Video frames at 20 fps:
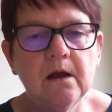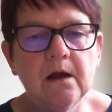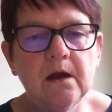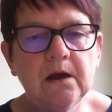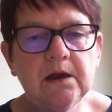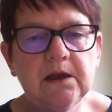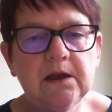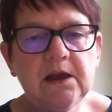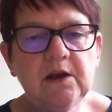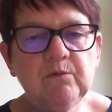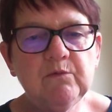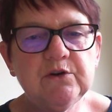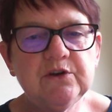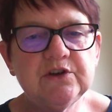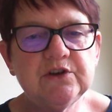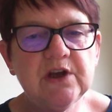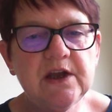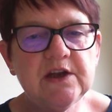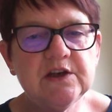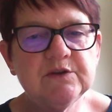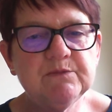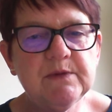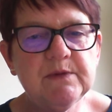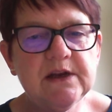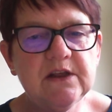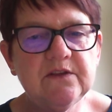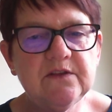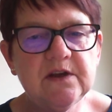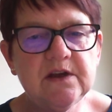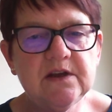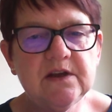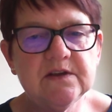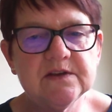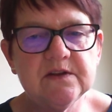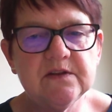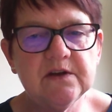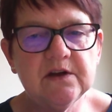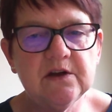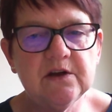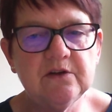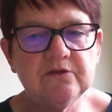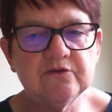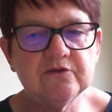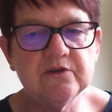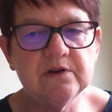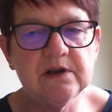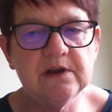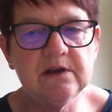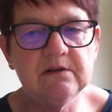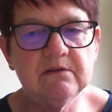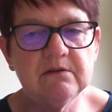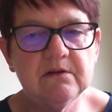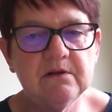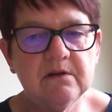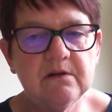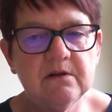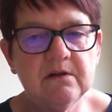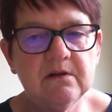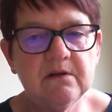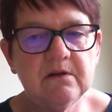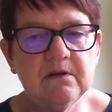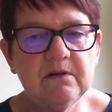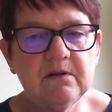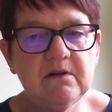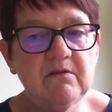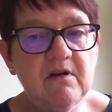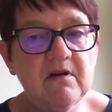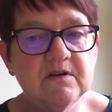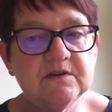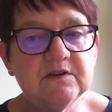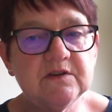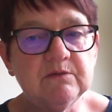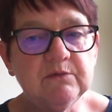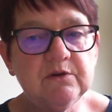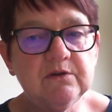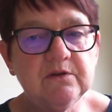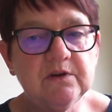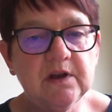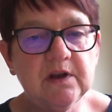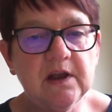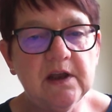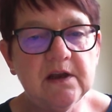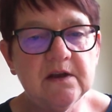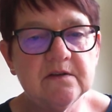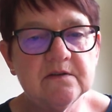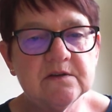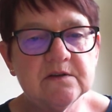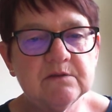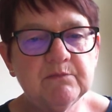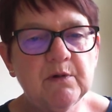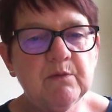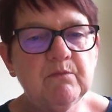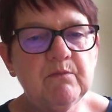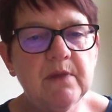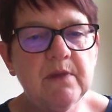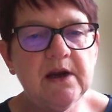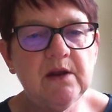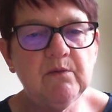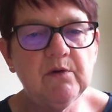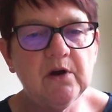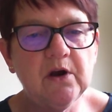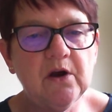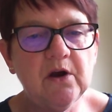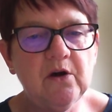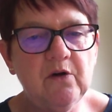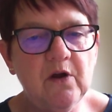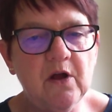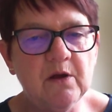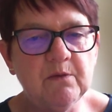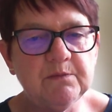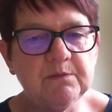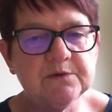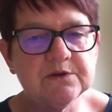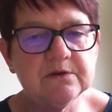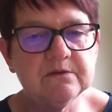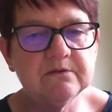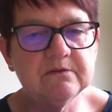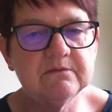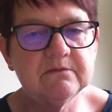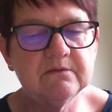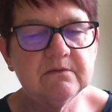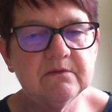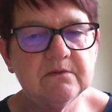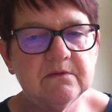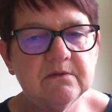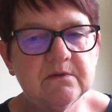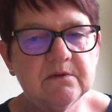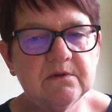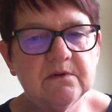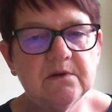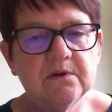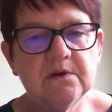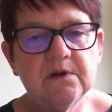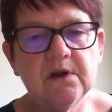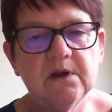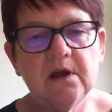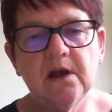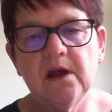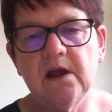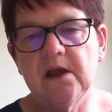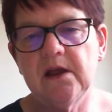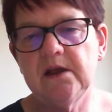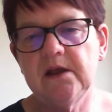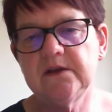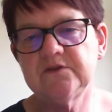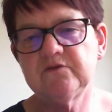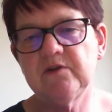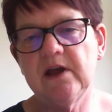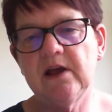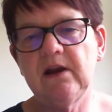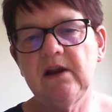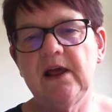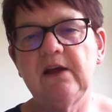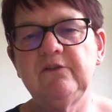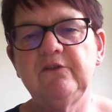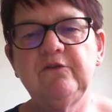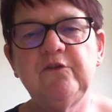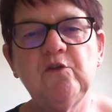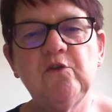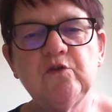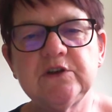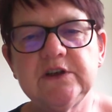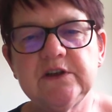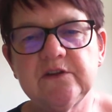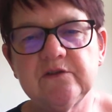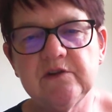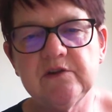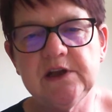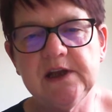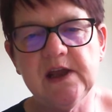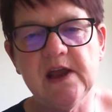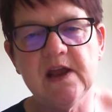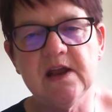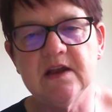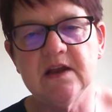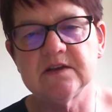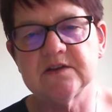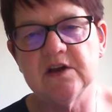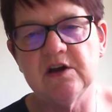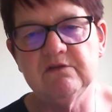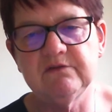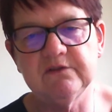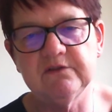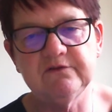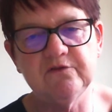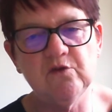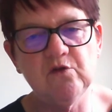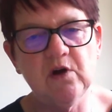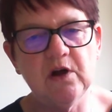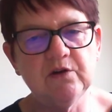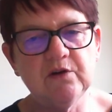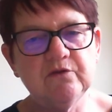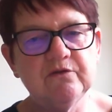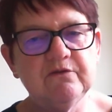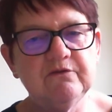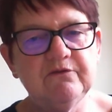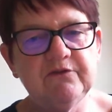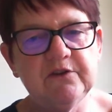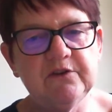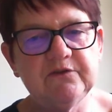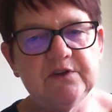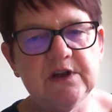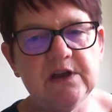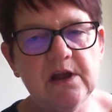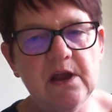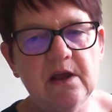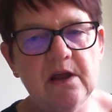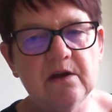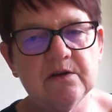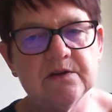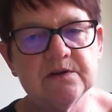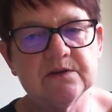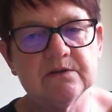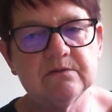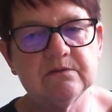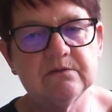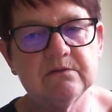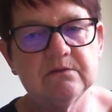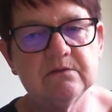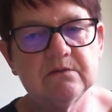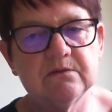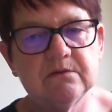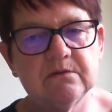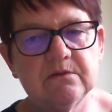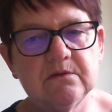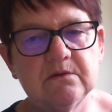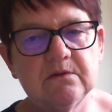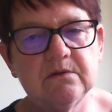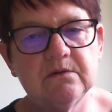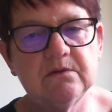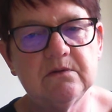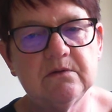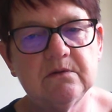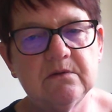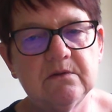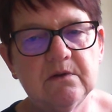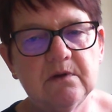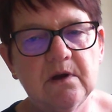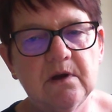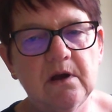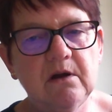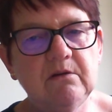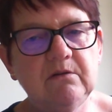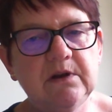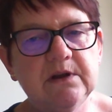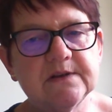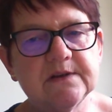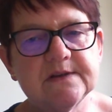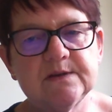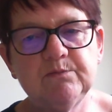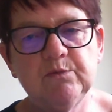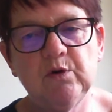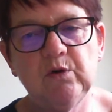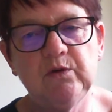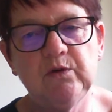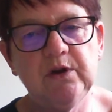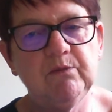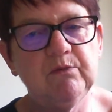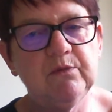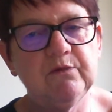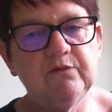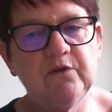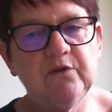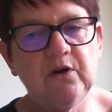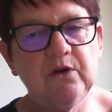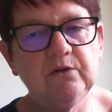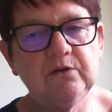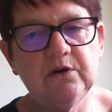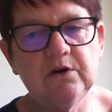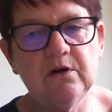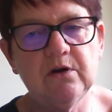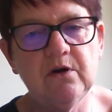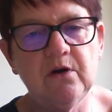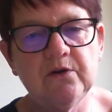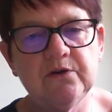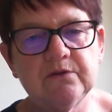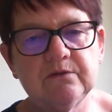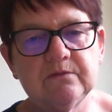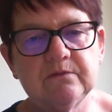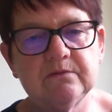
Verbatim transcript: A king would change many things in the country. There are some good kings, but many were corrupt Israel had 43 kings over 450 years. Only a small number followed God.